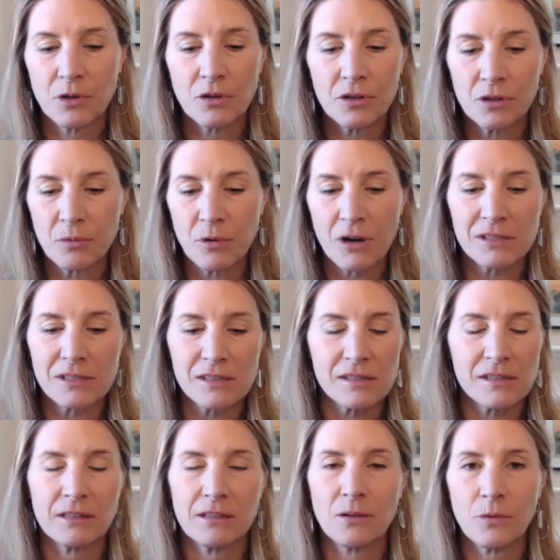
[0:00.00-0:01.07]
it or process
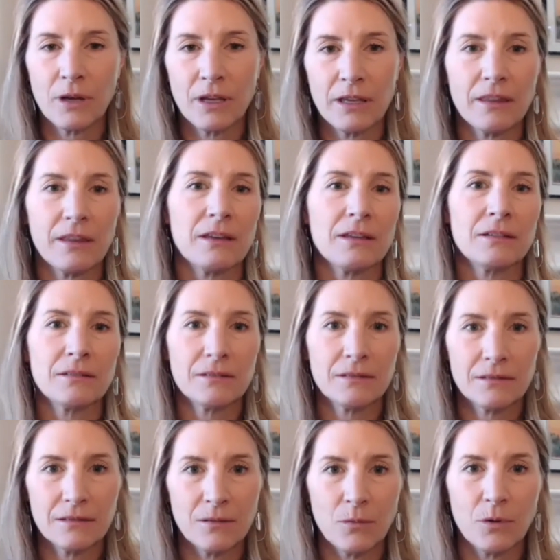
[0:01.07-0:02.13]
it in a way that
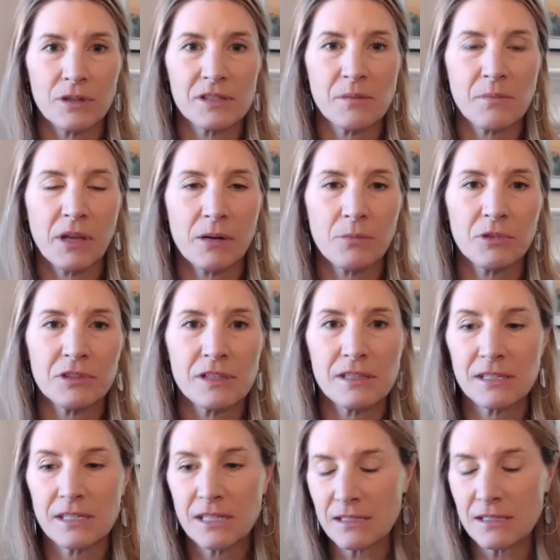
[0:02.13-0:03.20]
was amenable to the
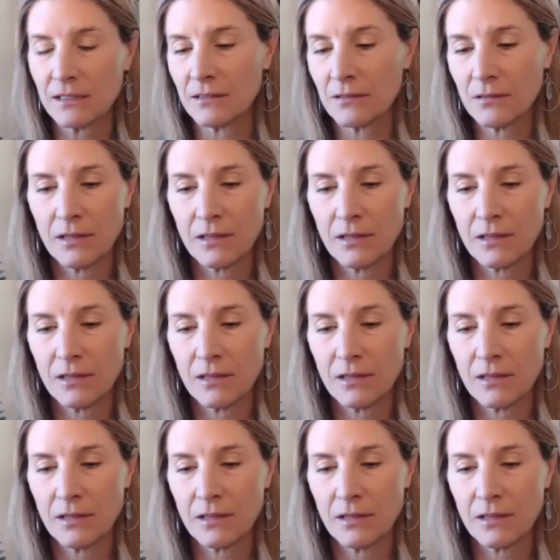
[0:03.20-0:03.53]
season.